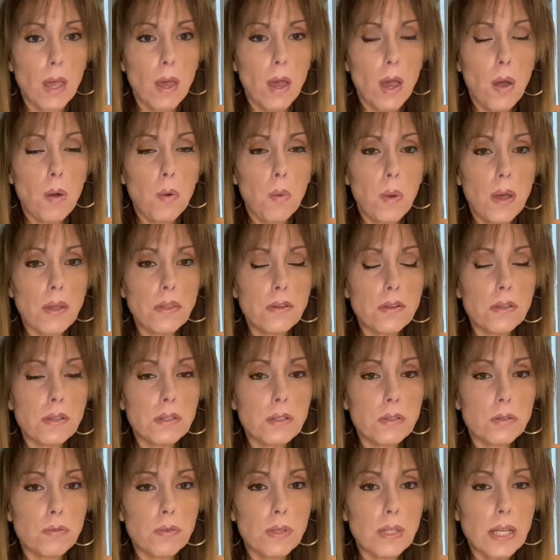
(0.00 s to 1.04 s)
Whether
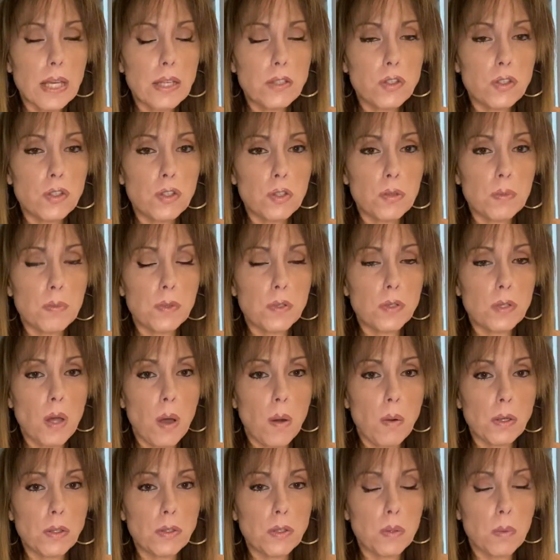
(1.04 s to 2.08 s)
this relationship is
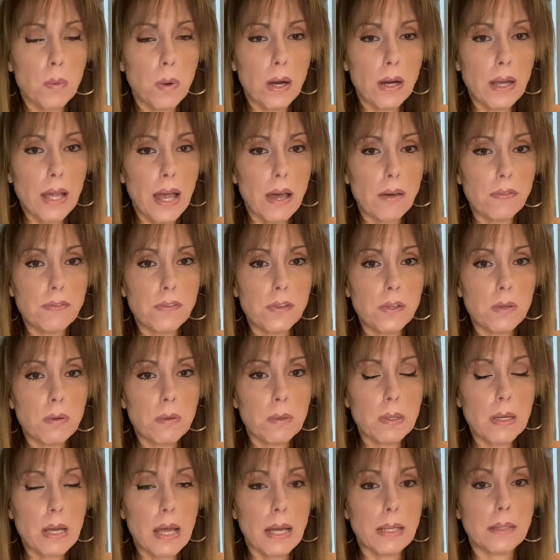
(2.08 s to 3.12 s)
going to work out for you
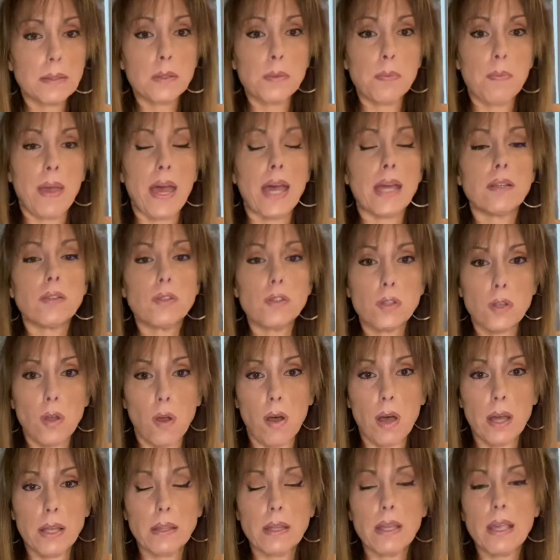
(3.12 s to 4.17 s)
or not depends
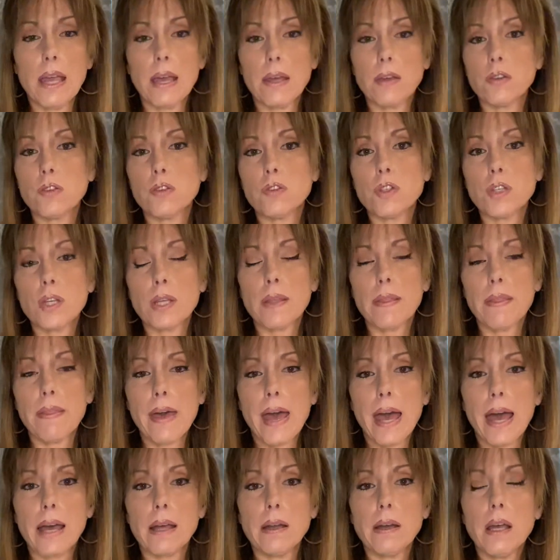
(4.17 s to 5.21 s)
on the energy
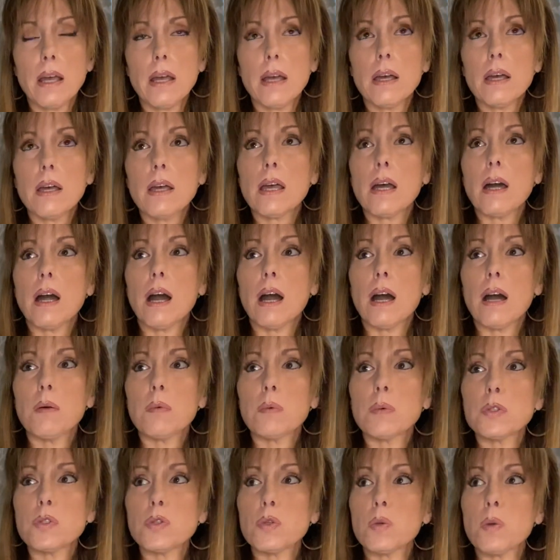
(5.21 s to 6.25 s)
that
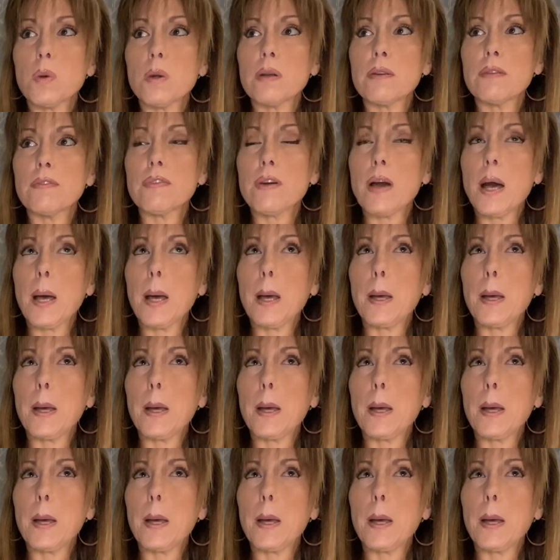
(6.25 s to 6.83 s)
was sort of